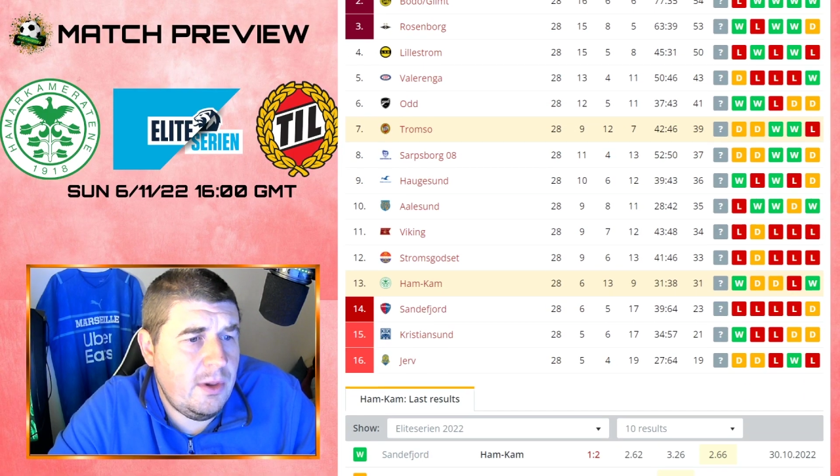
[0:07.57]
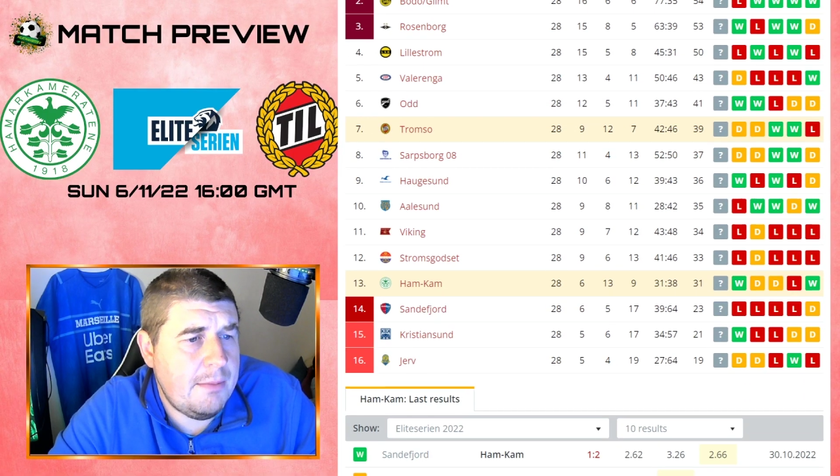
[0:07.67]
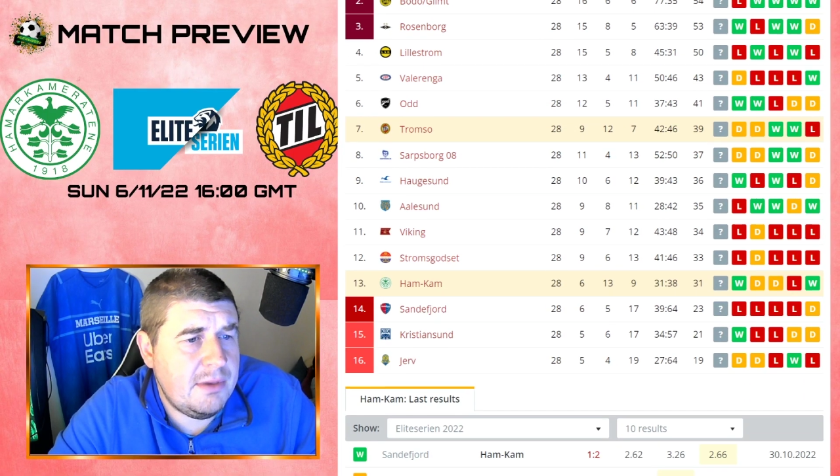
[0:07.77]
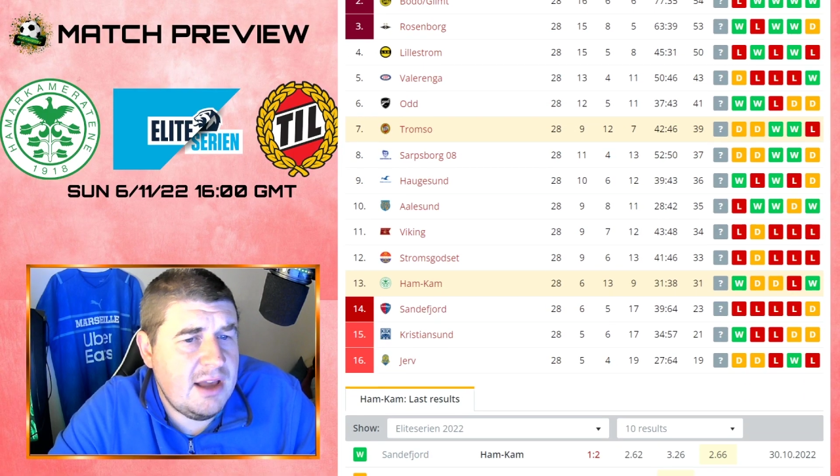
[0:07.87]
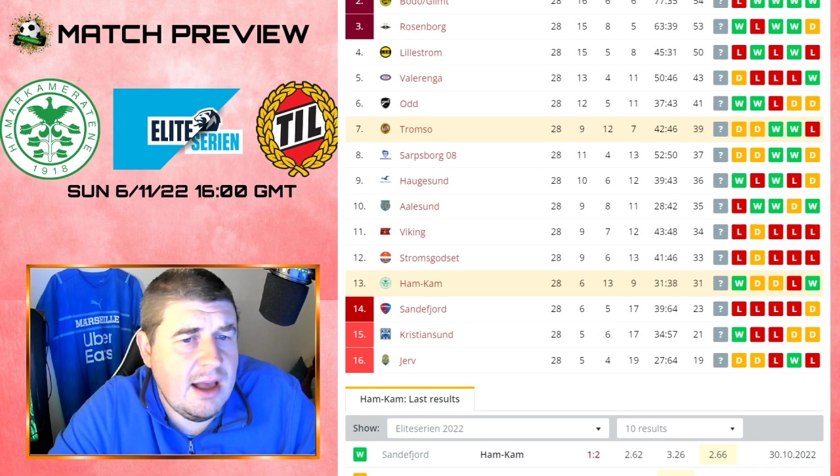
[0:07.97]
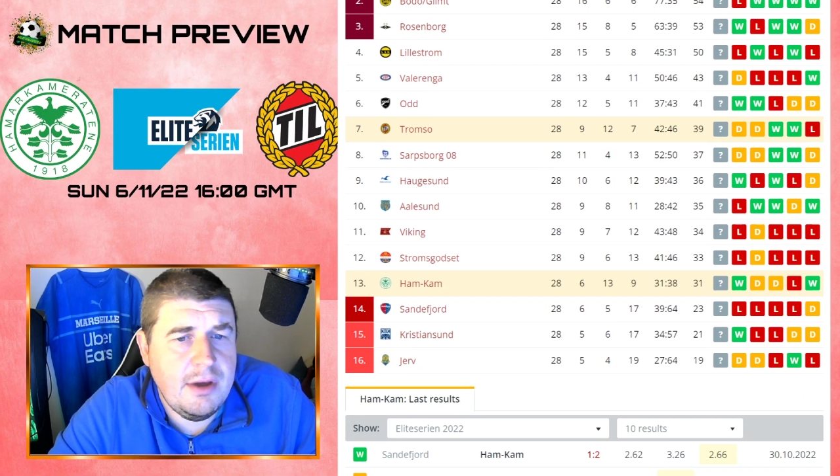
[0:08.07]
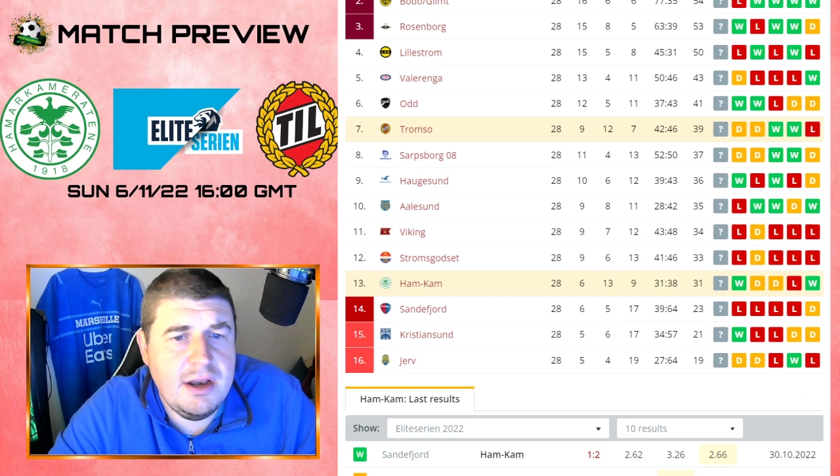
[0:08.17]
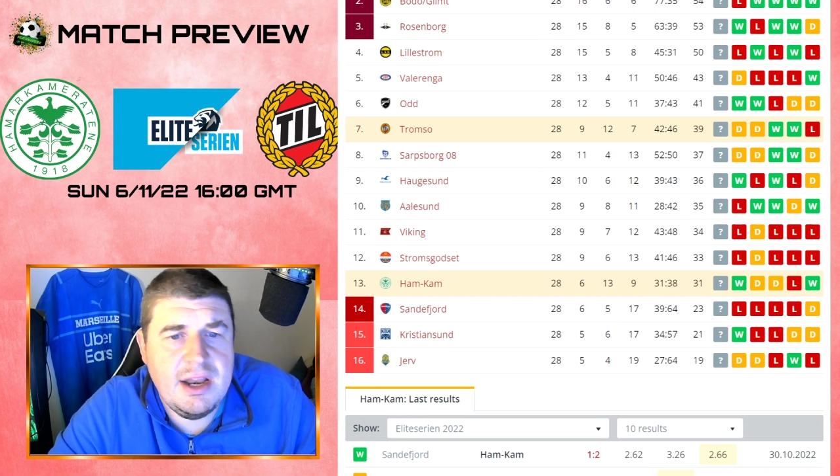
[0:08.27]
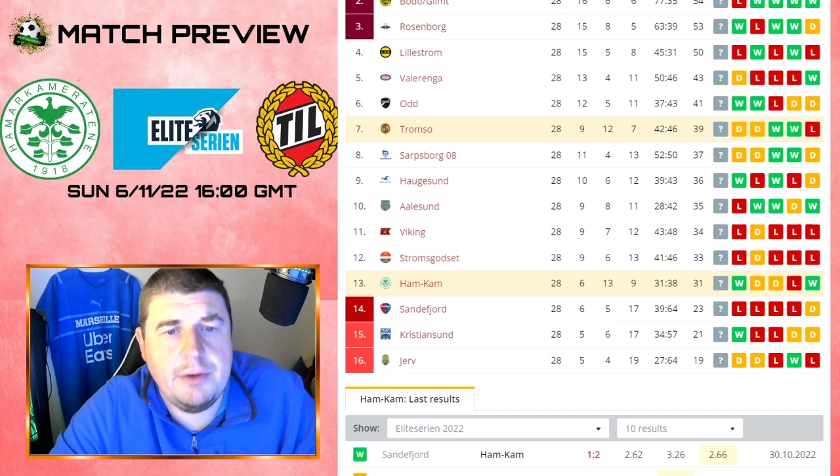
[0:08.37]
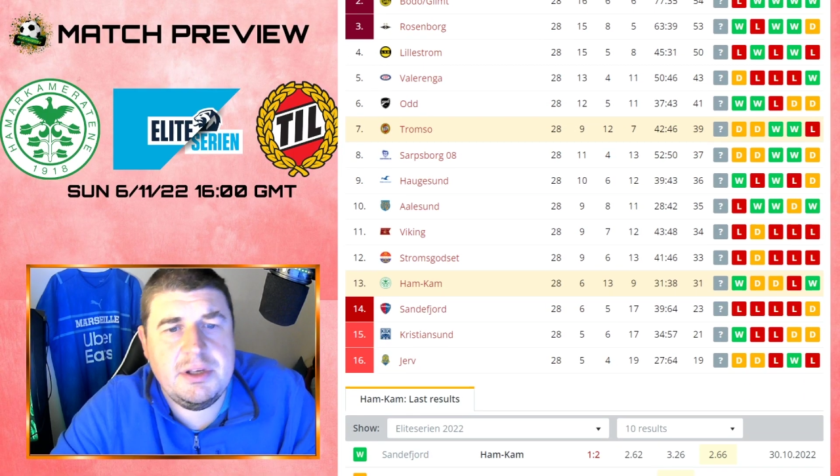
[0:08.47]
HamKam are
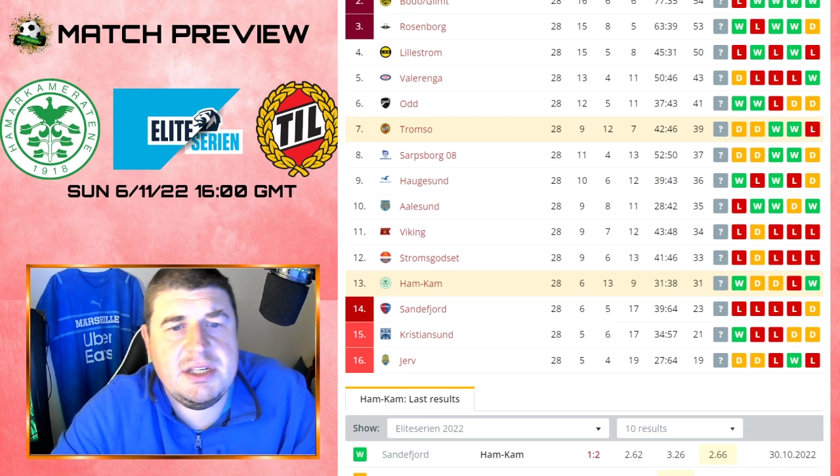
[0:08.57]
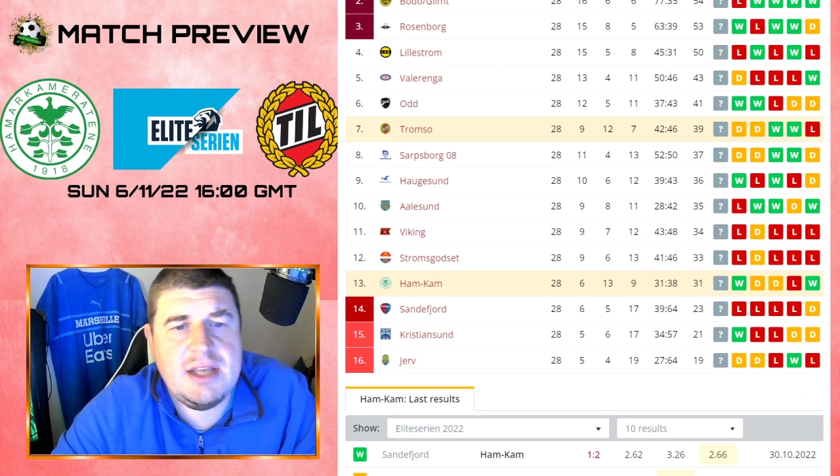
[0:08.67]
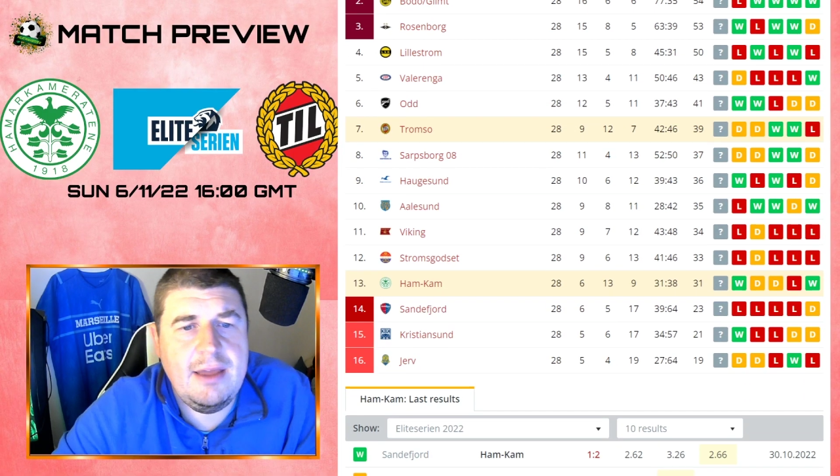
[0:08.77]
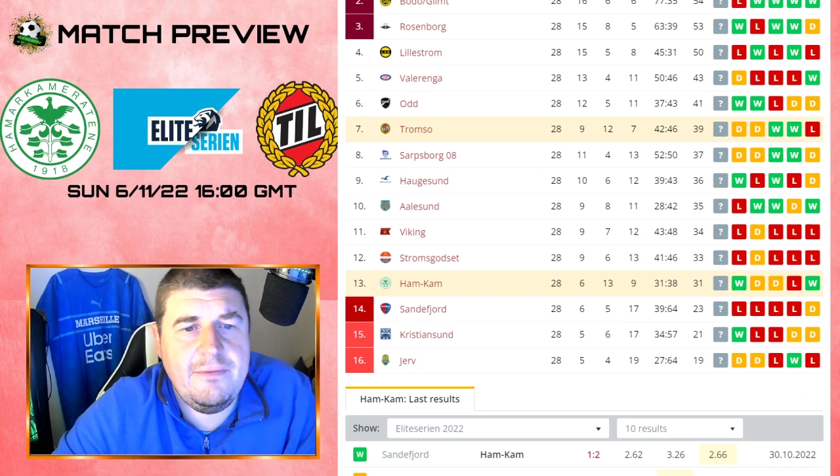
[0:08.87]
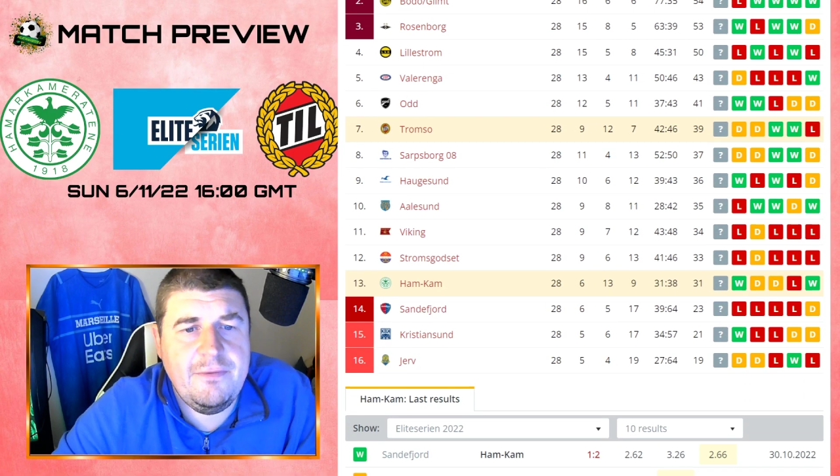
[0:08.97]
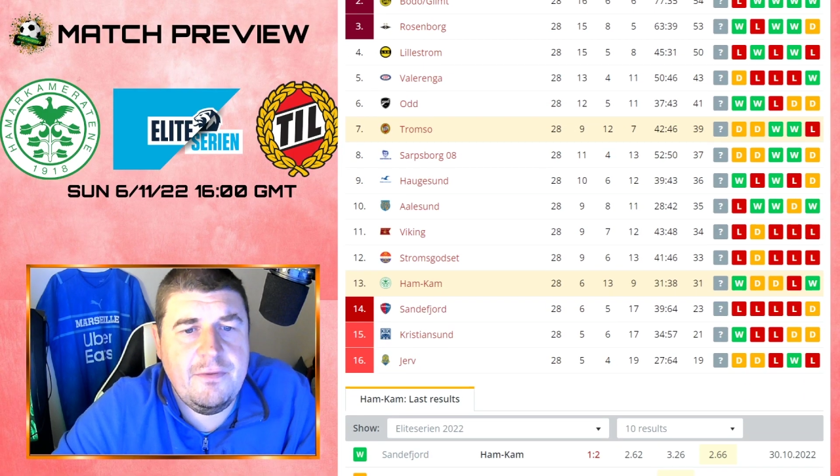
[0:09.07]
now safe